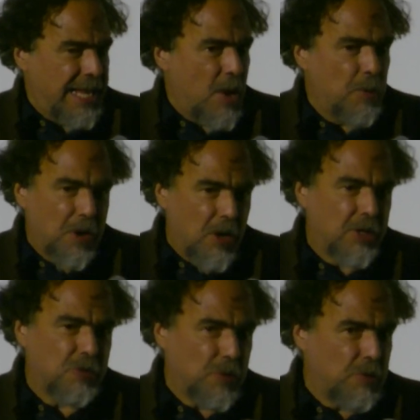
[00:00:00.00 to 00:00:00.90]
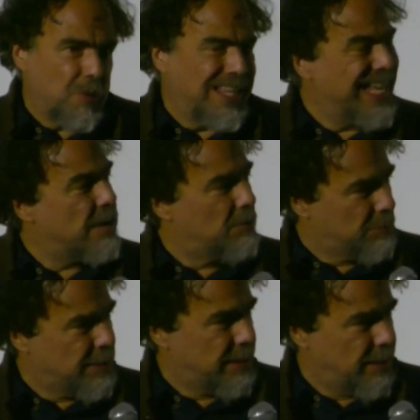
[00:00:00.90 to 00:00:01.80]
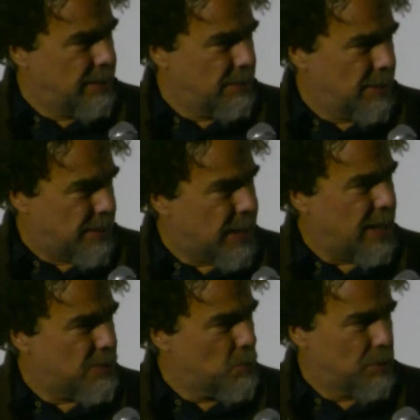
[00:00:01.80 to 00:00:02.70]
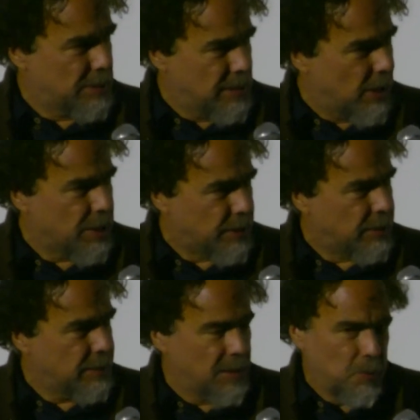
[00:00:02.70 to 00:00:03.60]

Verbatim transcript: in our country, ridiculously, these kids were slaughtered.